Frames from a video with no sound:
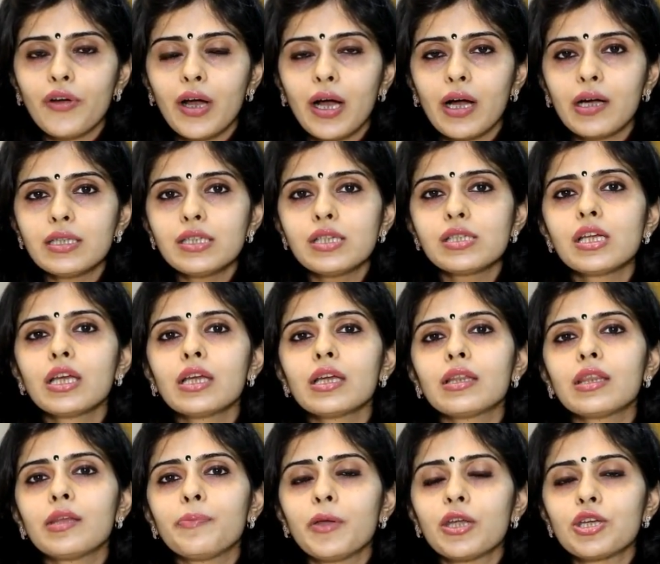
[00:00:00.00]
hours,
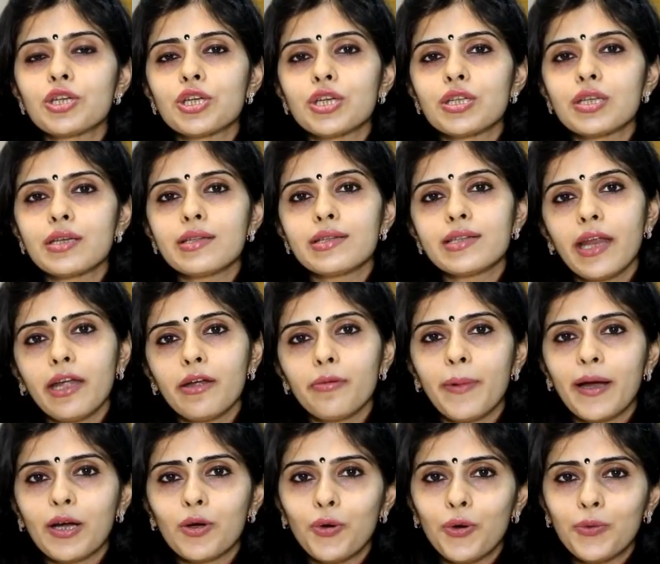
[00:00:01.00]
the patient is sent
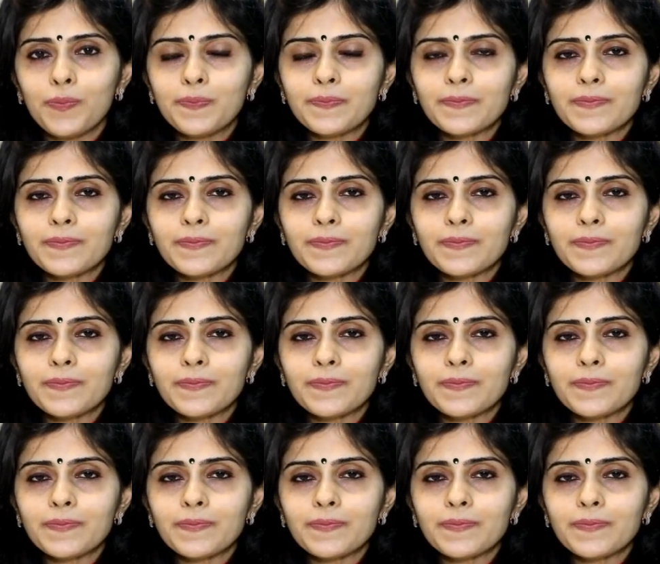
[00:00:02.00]
back home.